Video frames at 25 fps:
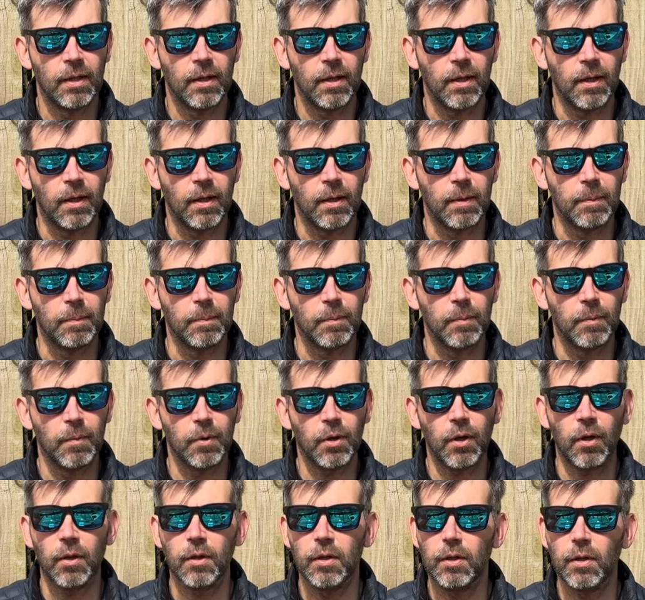kind
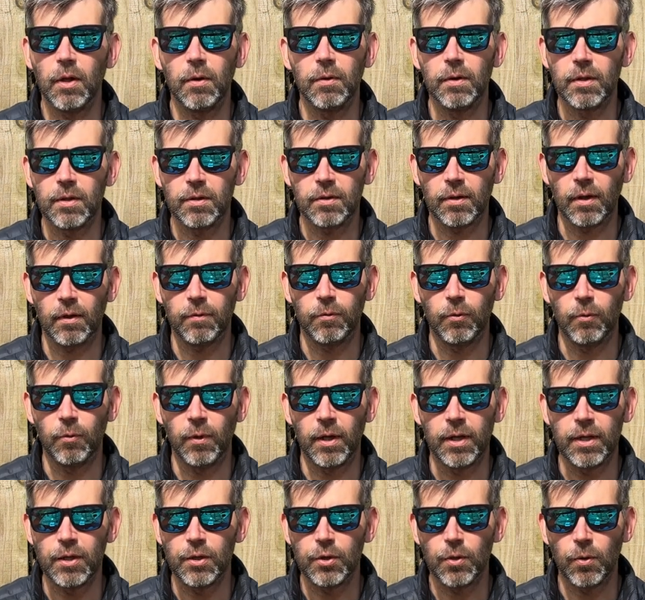of know this stuff
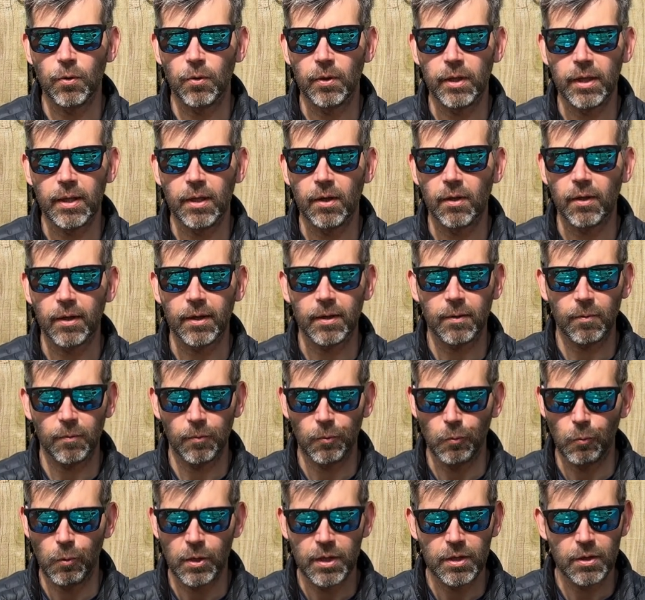already, surely. Like,
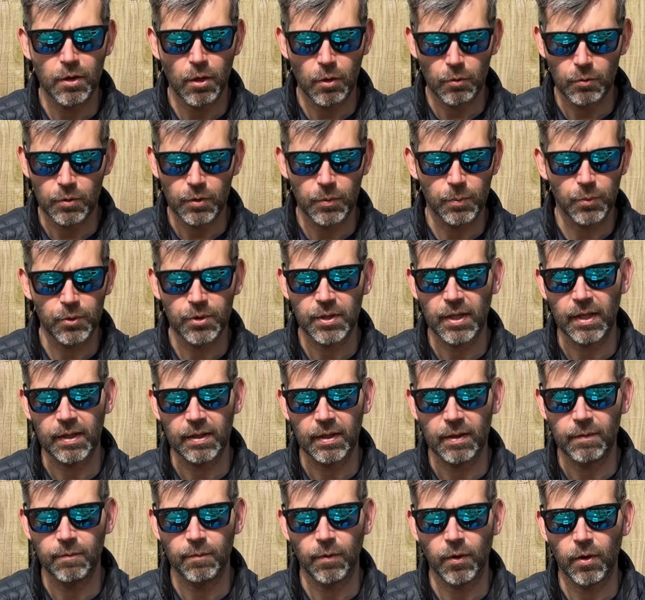we know to protect
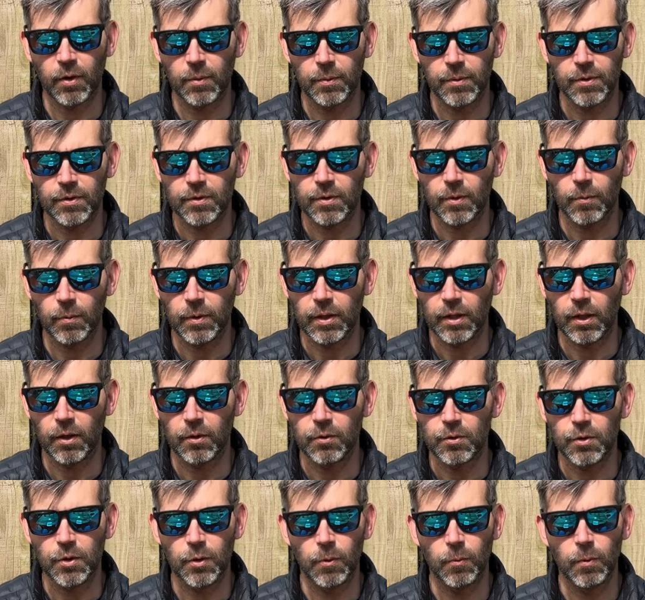the environments that we go
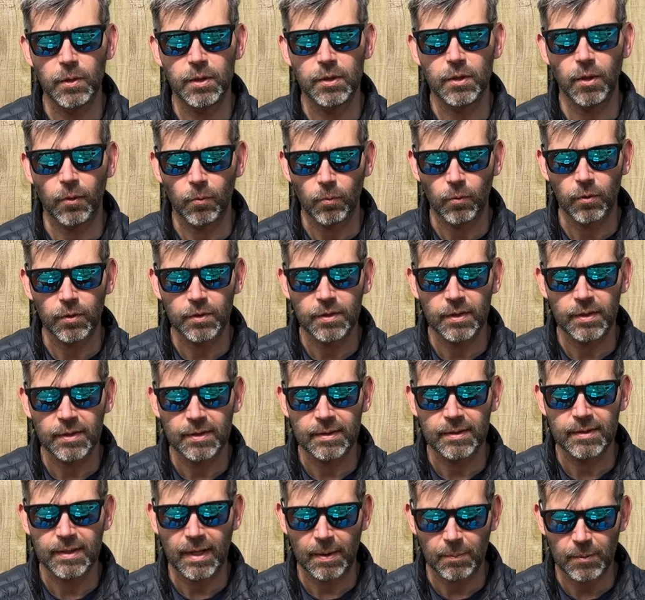to. We don't want to
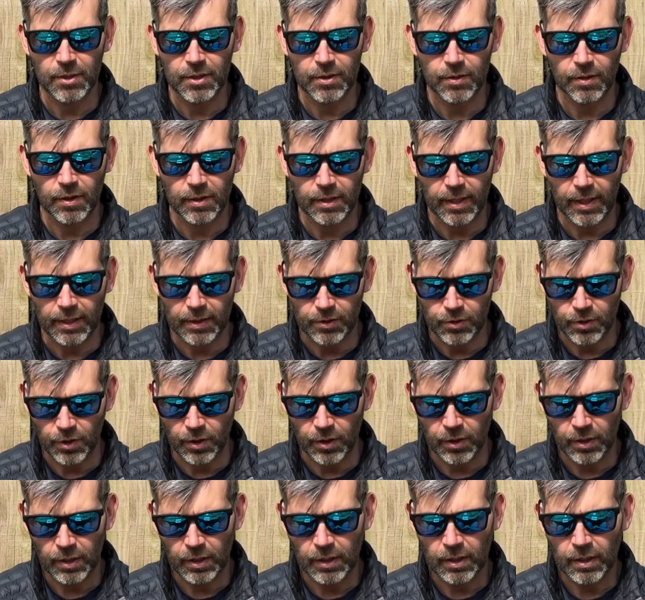damage the
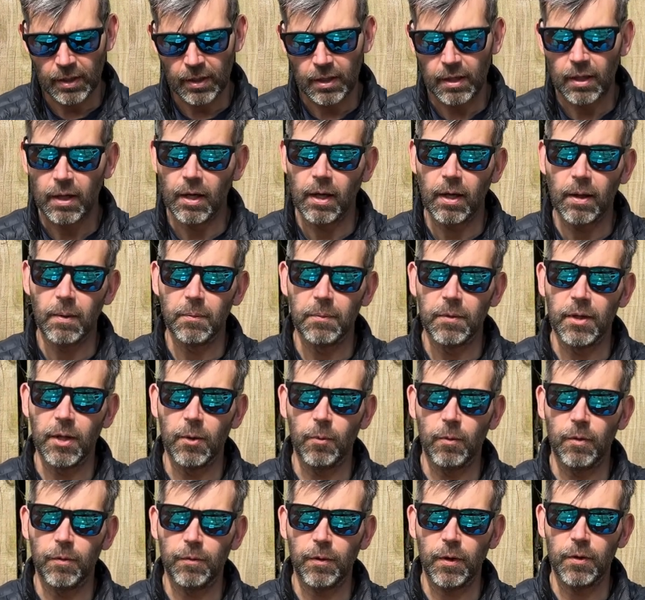nature
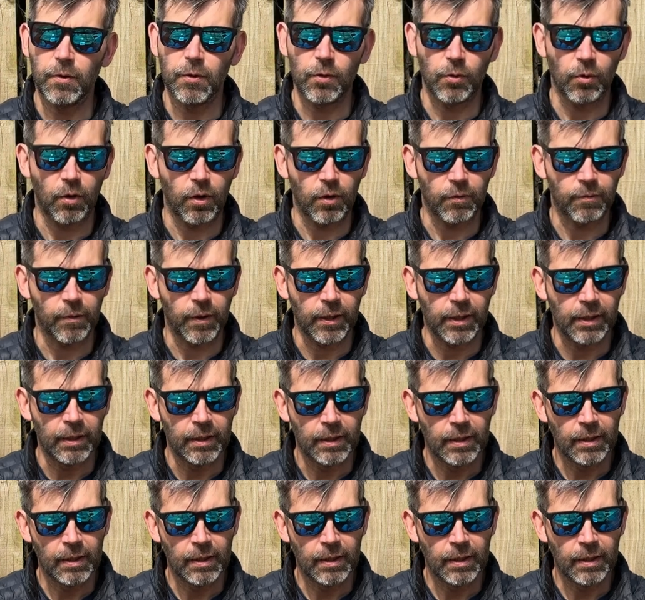that we're photographing.